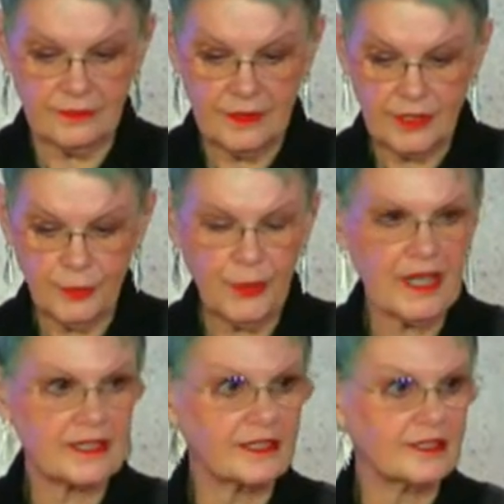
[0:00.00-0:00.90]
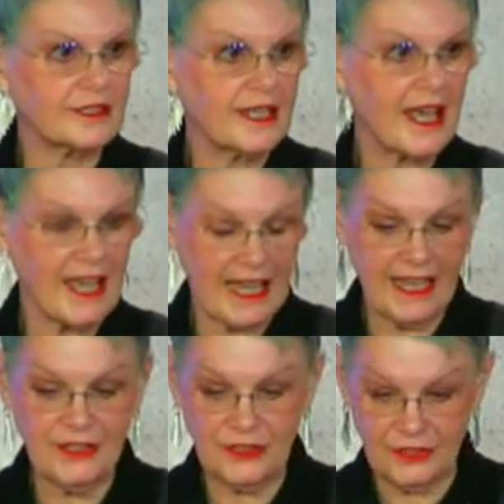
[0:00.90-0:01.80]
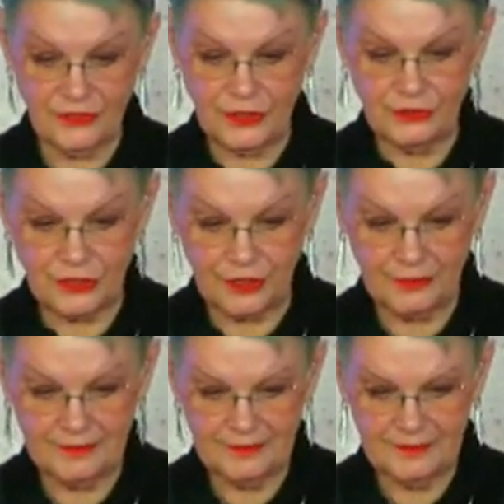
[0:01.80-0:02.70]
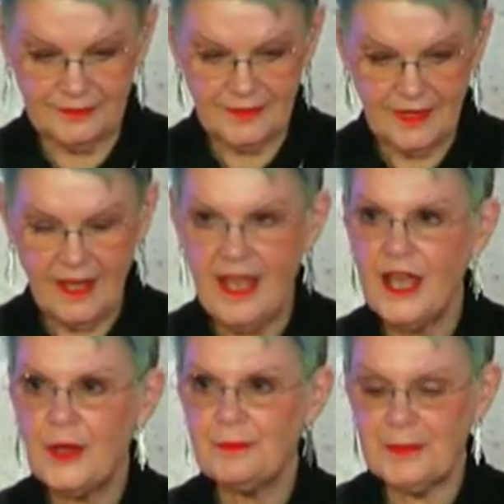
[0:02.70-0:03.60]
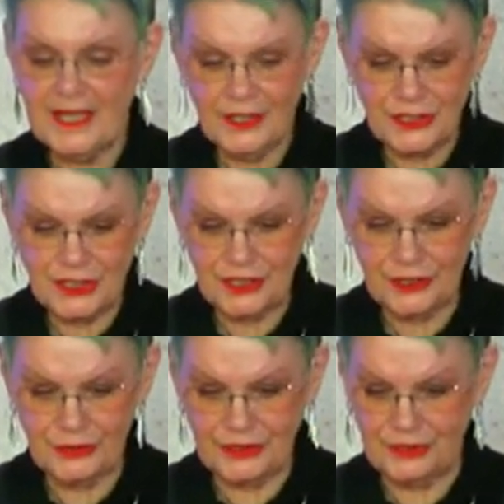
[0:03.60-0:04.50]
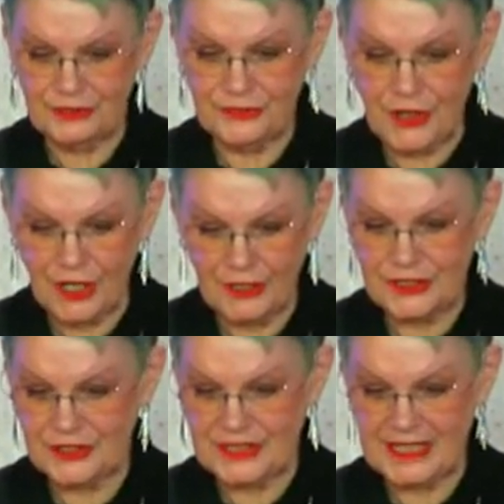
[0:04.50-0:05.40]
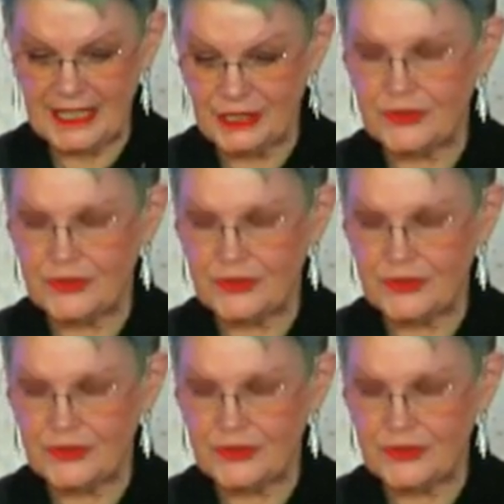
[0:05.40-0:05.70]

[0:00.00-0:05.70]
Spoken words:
the present, and the future. Be the children who fall to their knees